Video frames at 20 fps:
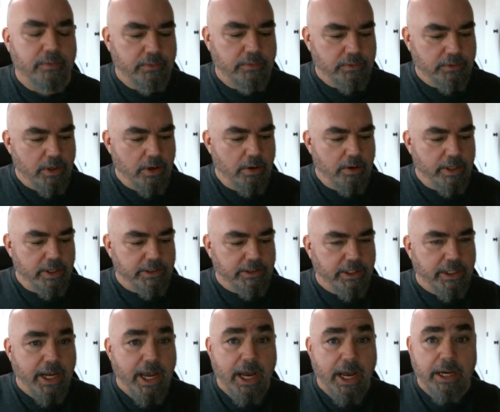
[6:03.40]
So let's
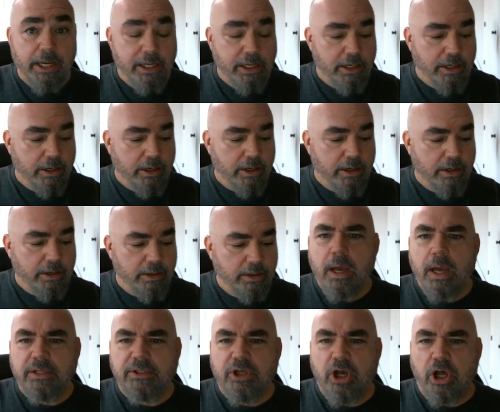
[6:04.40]
get out of here.
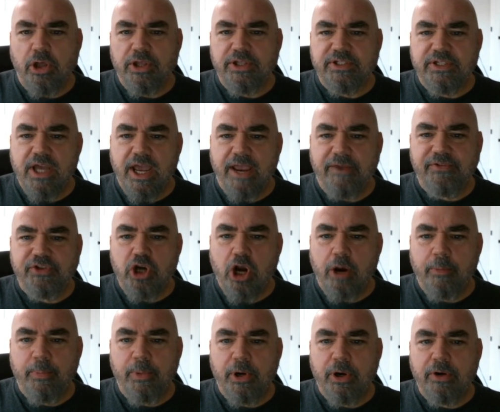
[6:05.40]
I saw this knife
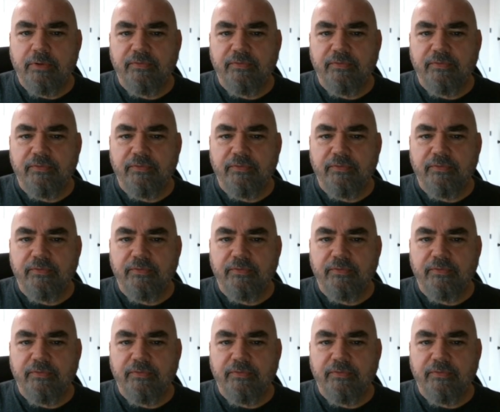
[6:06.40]
sharpener,